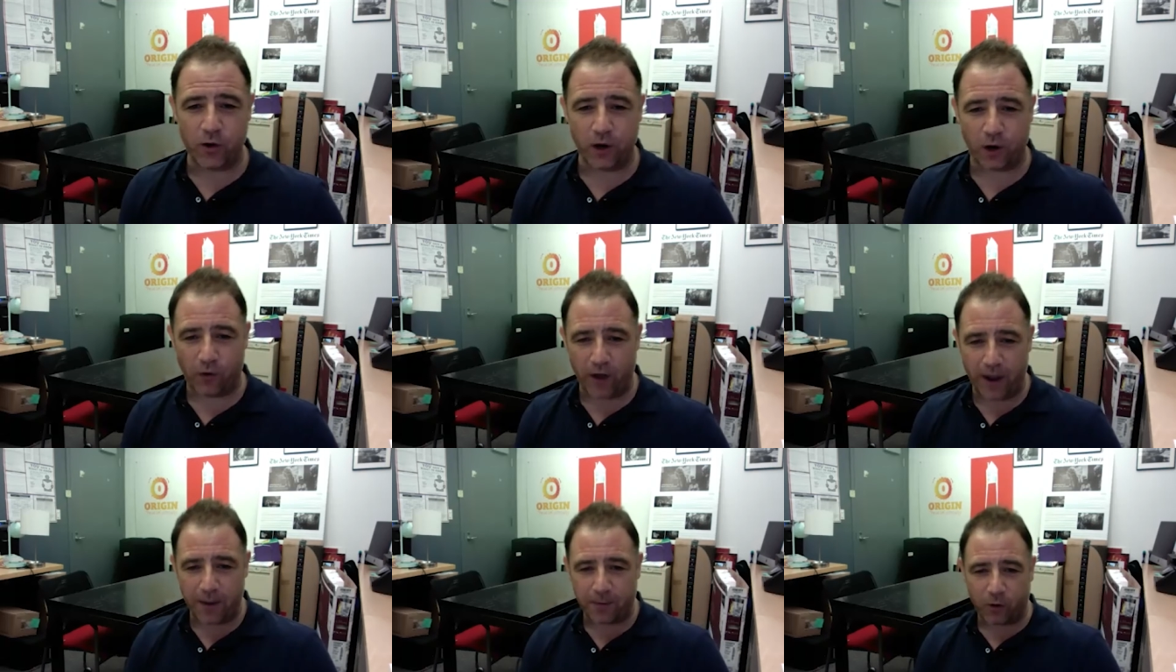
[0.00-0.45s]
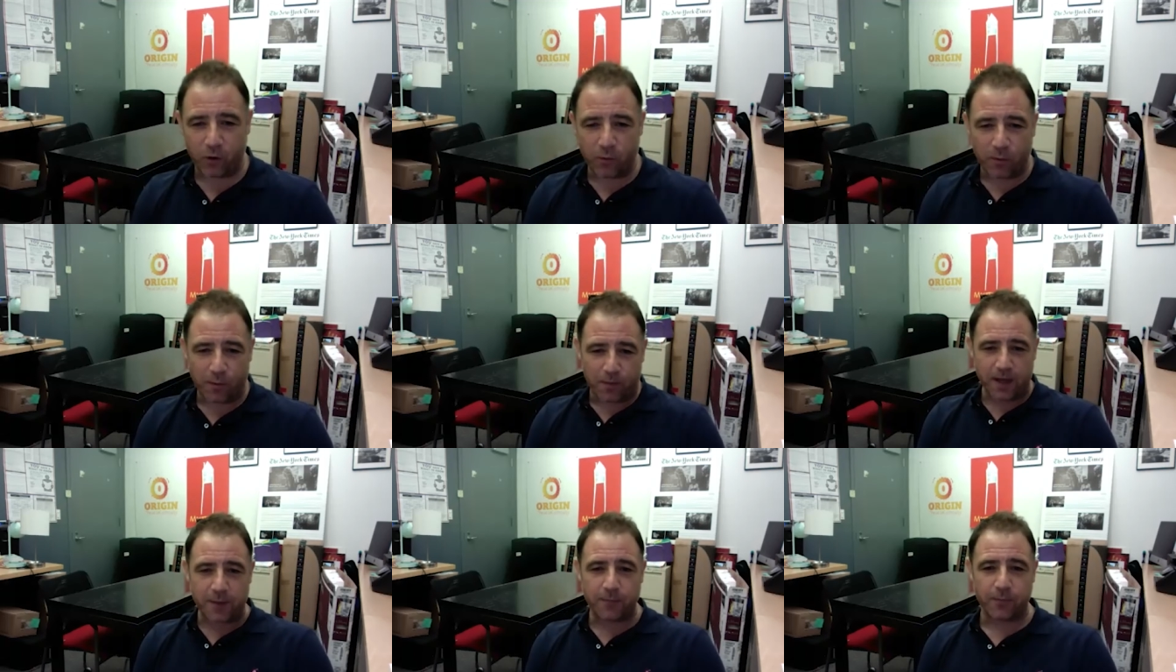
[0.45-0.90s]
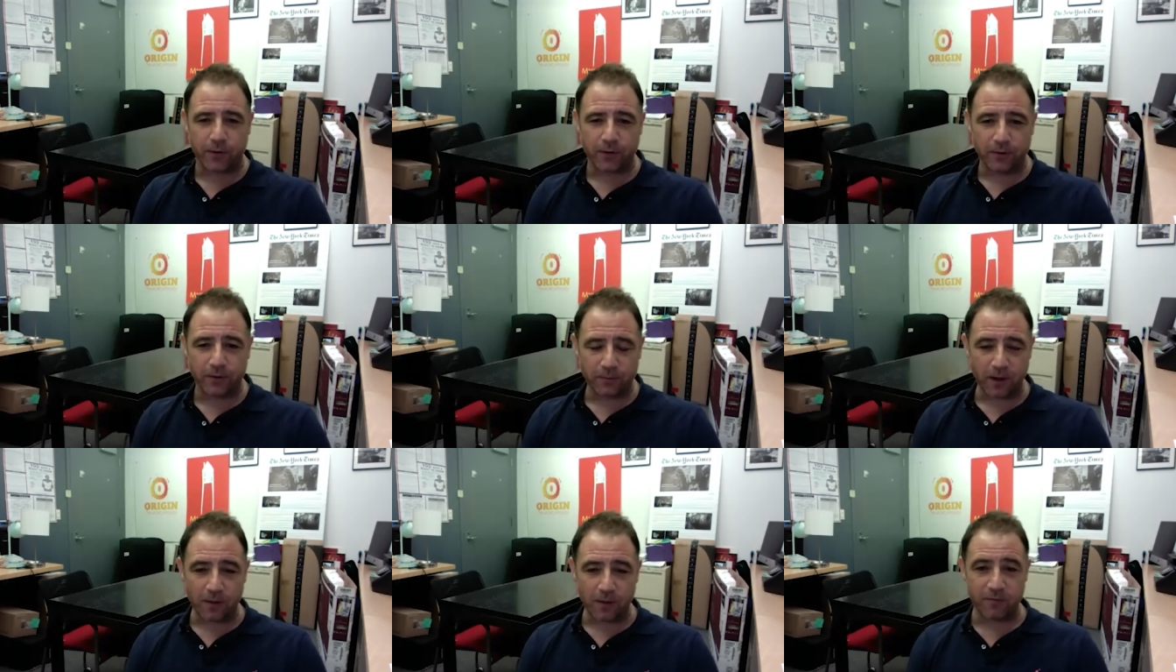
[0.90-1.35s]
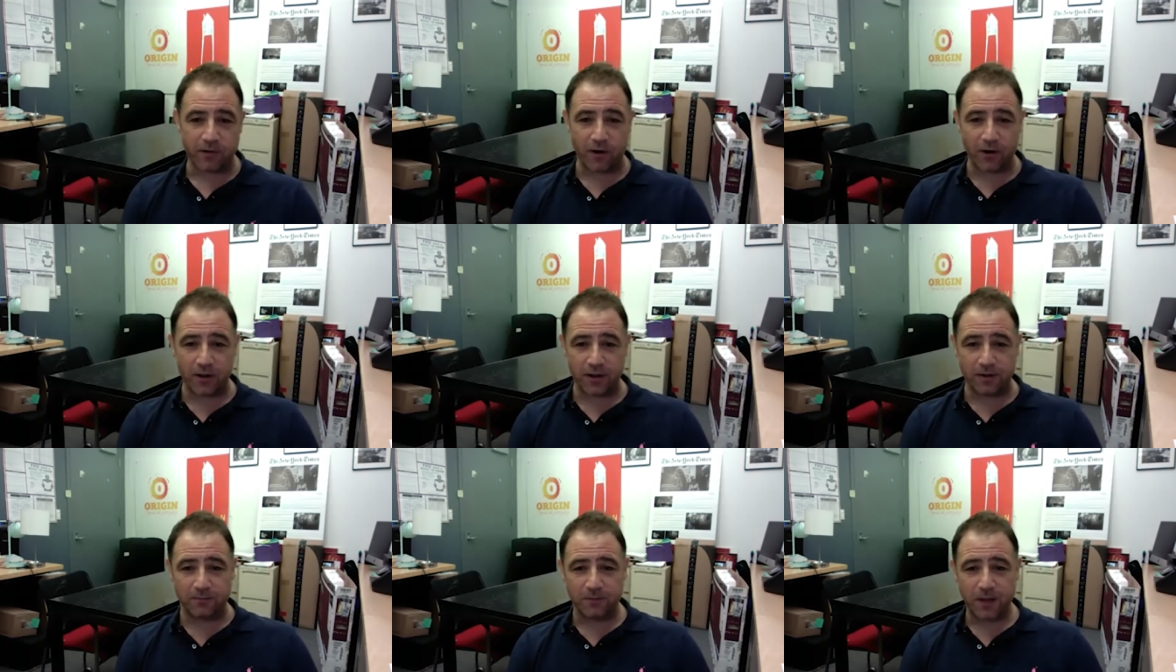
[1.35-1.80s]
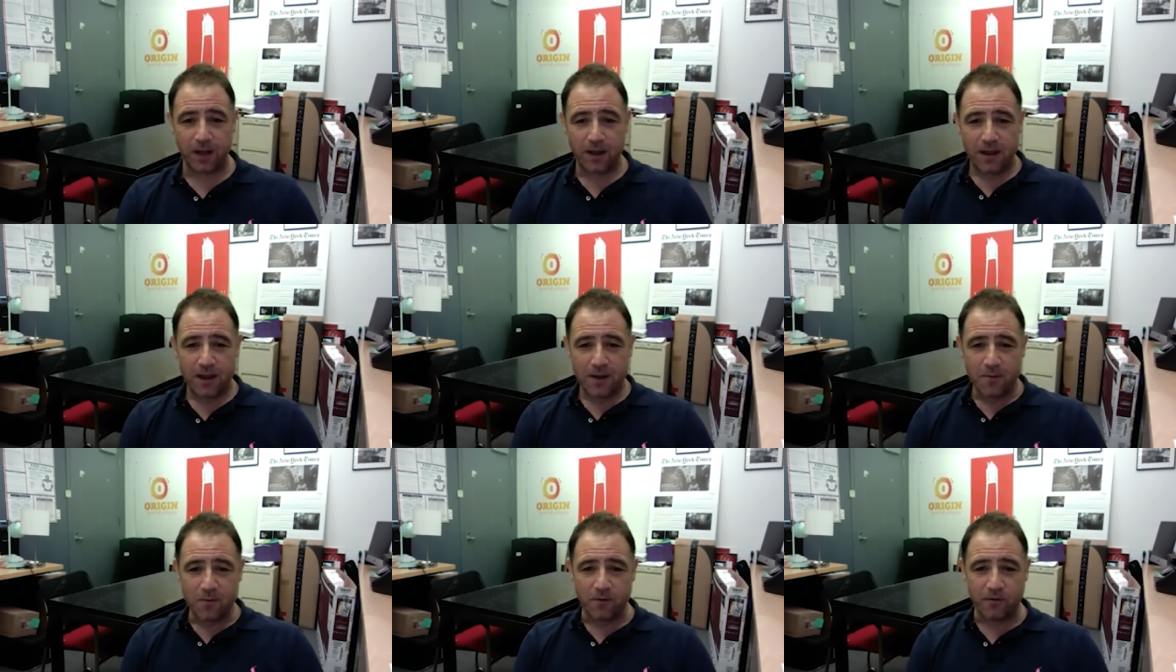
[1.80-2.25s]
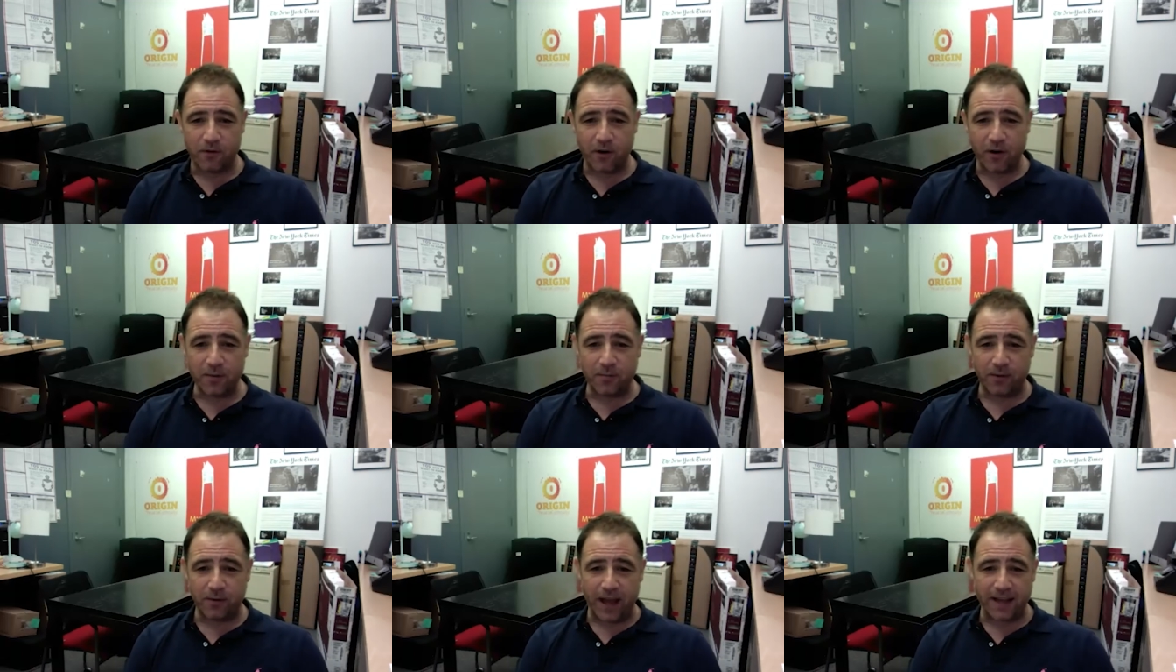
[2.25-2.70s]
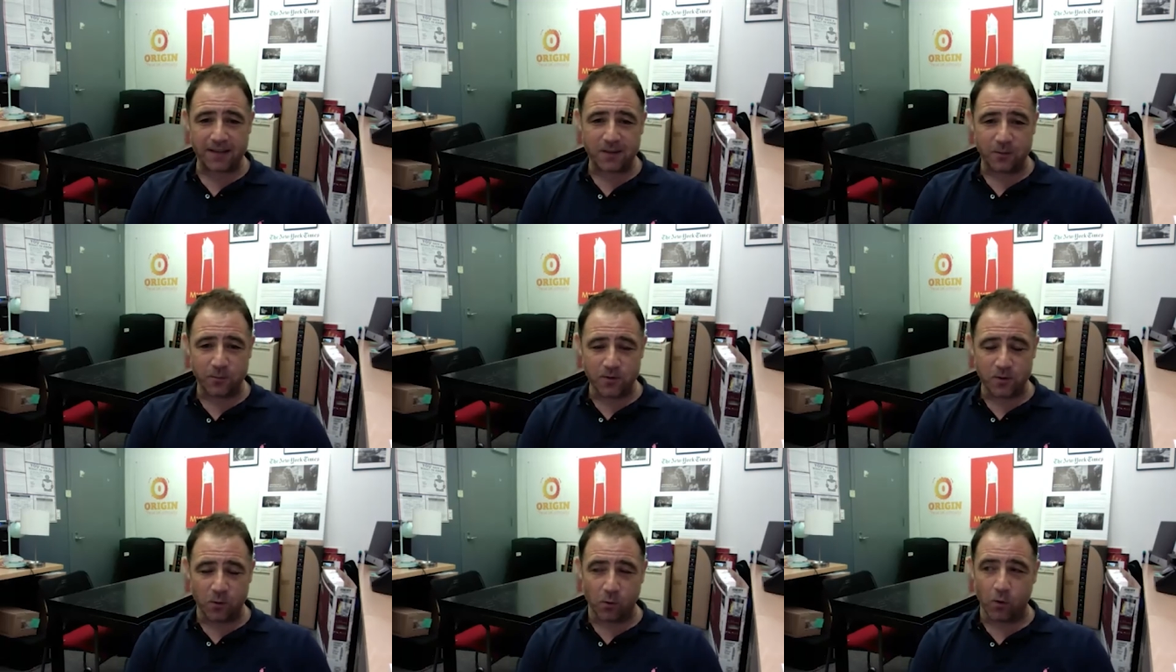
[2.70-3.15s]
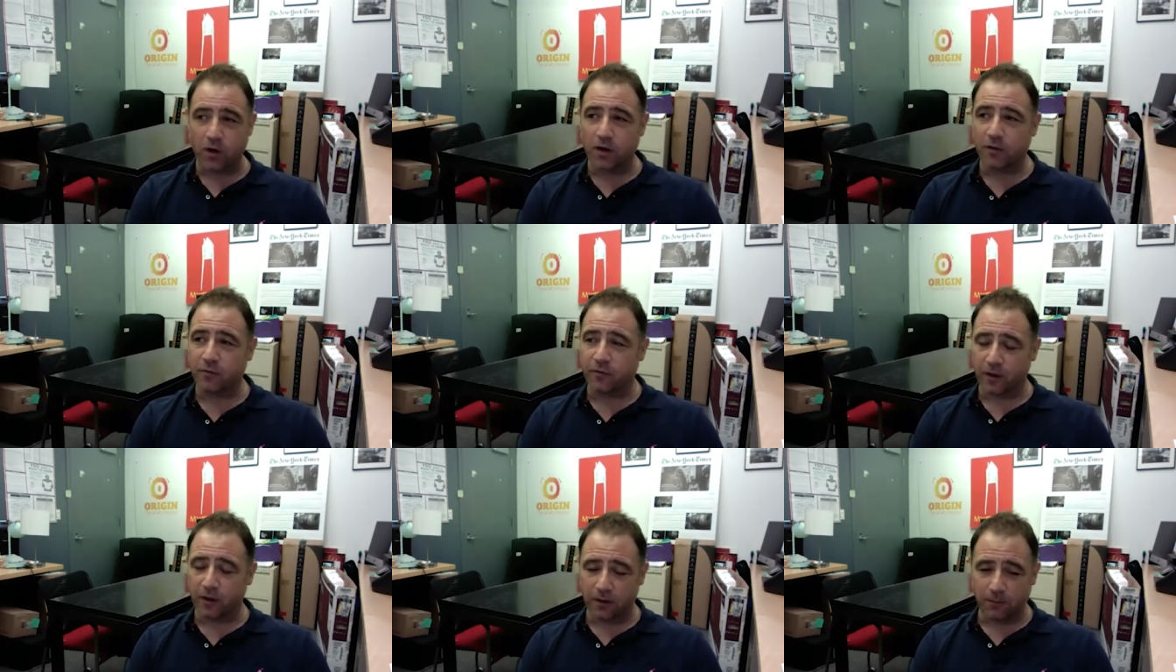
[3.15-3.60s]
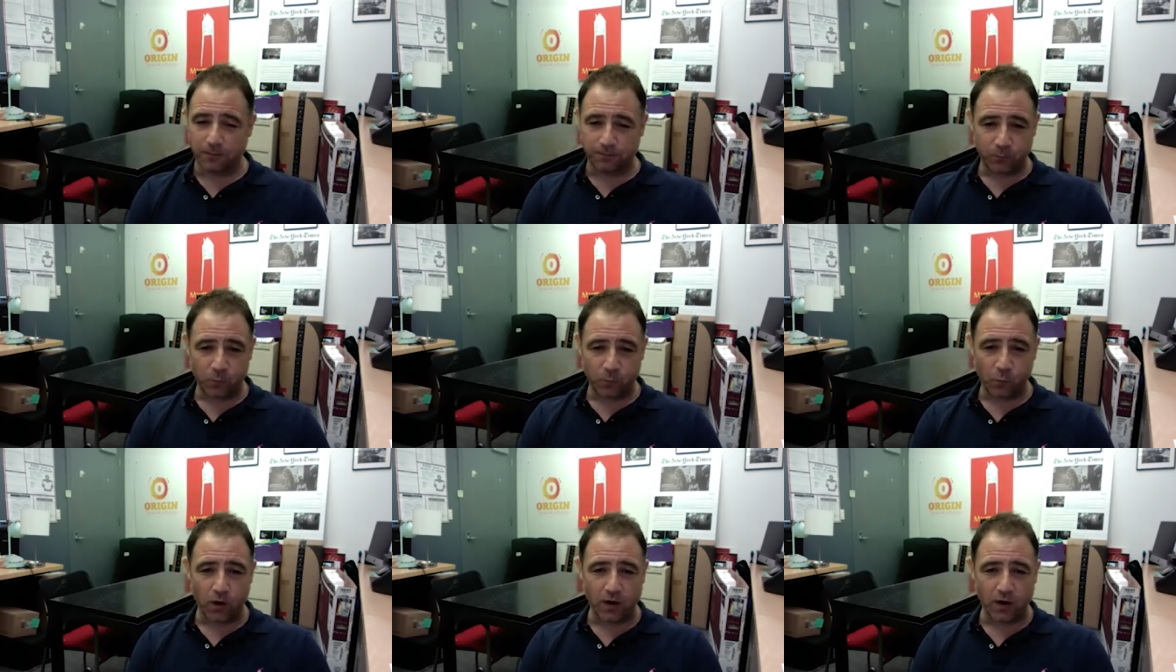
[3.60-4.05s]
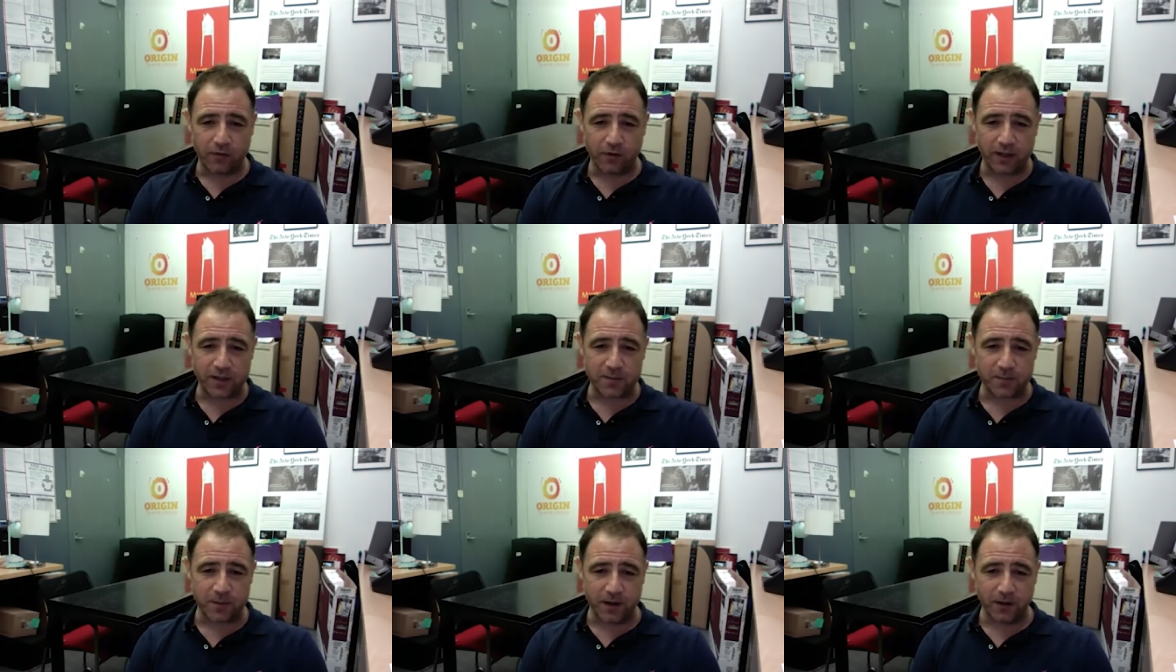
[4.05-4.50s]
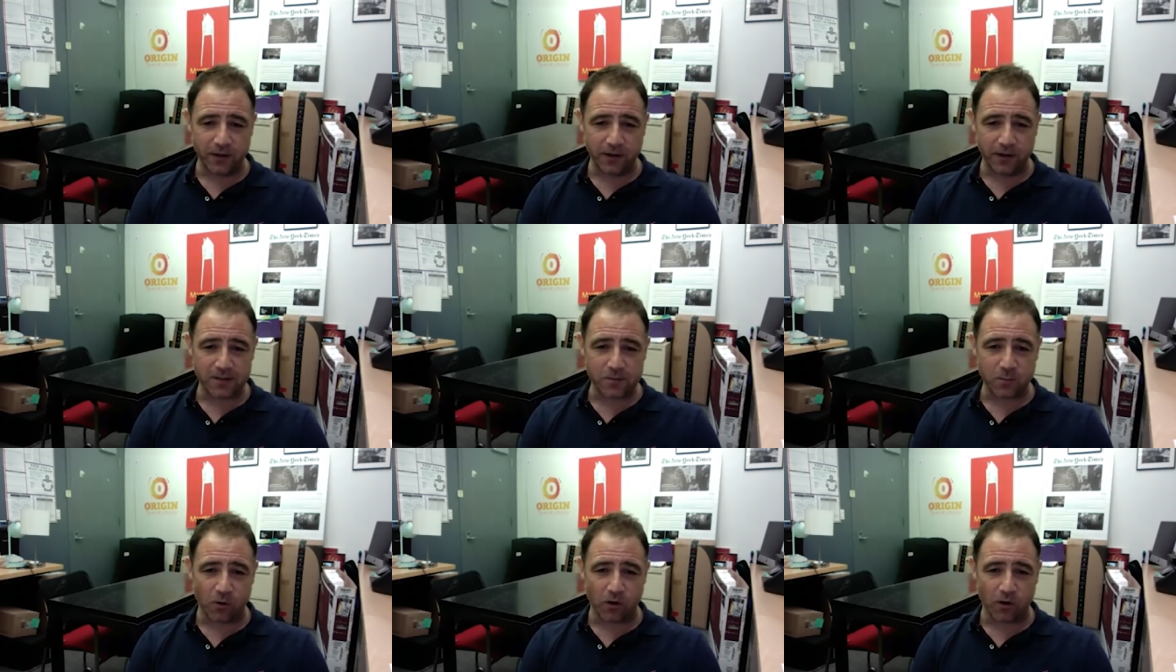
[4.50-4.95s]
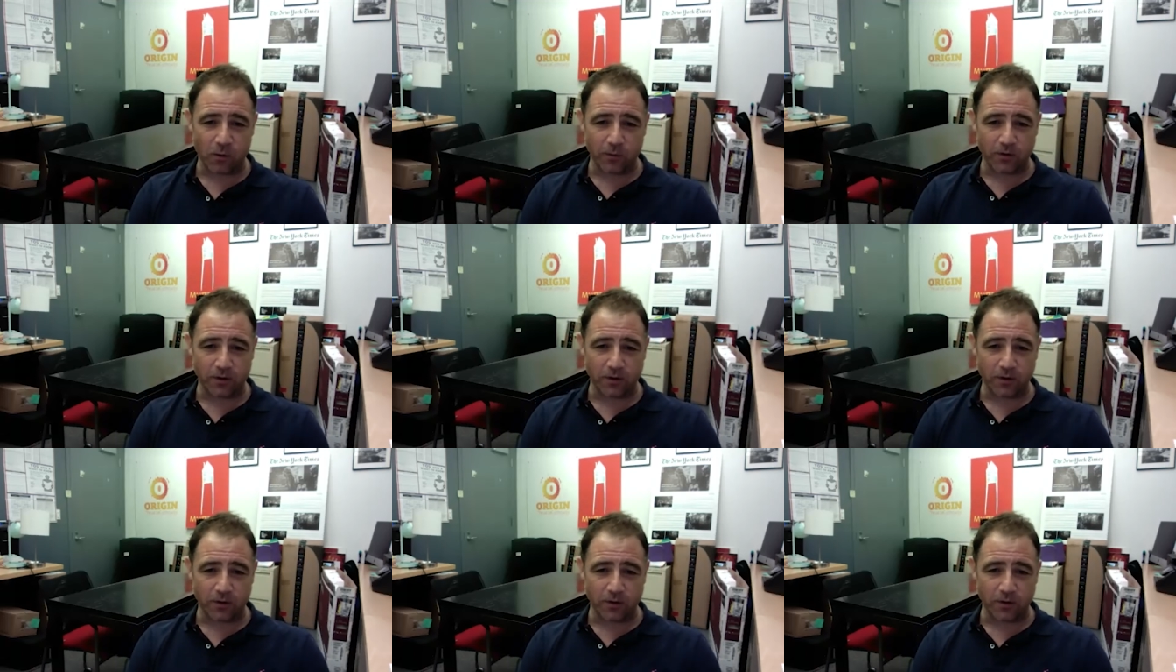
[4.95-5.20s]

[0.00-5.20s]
great group of people. We're very blessed. It was a wonderful, wonderful experience working with them